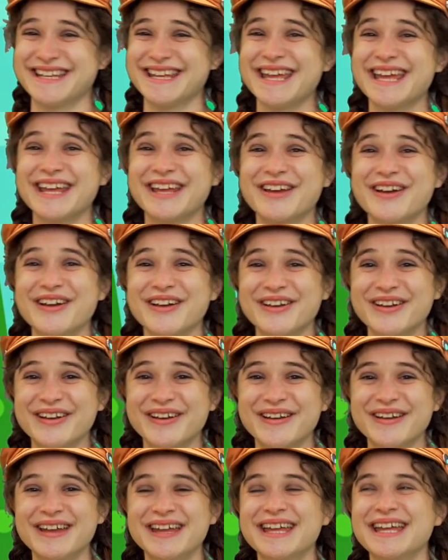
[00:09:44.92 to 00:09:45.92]
hear
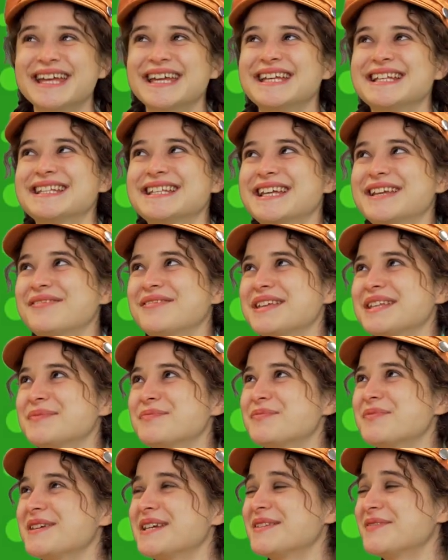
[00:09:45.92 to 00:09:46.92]
Koco? He said there's
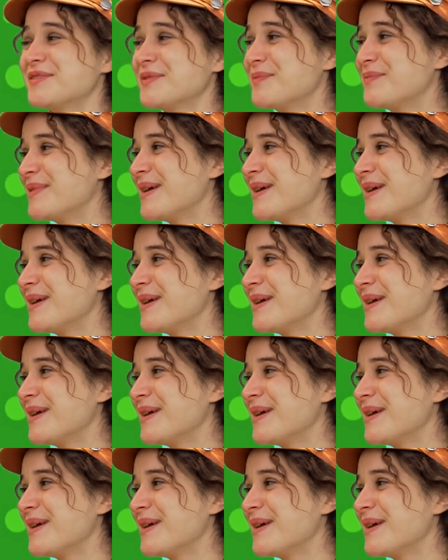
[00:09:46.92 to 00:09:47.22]
priests for